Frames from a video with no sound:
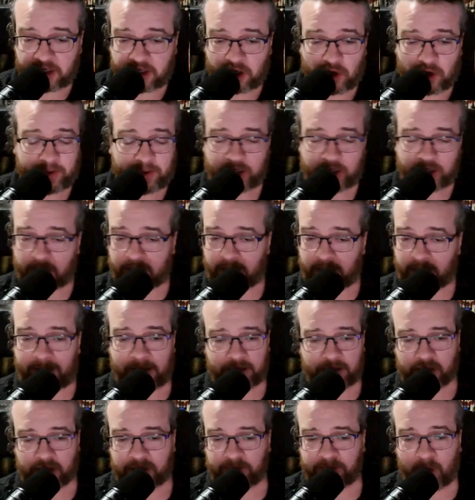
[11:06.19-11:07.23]
who we talked about
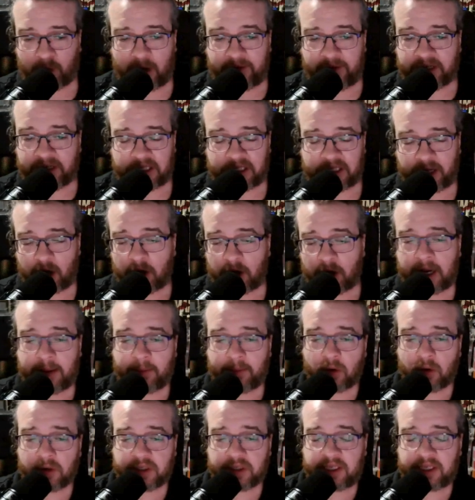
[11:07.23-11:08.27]
just previously on
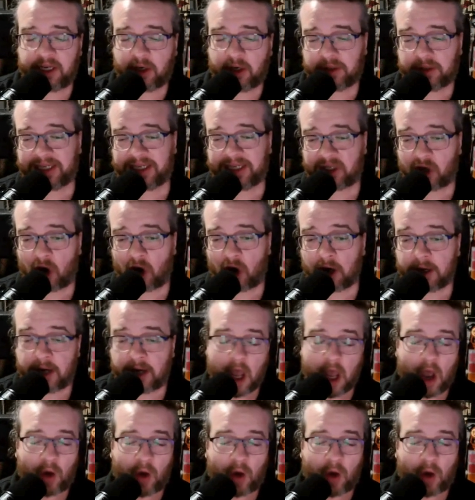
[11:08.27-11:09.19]
Emerald Steel Discard,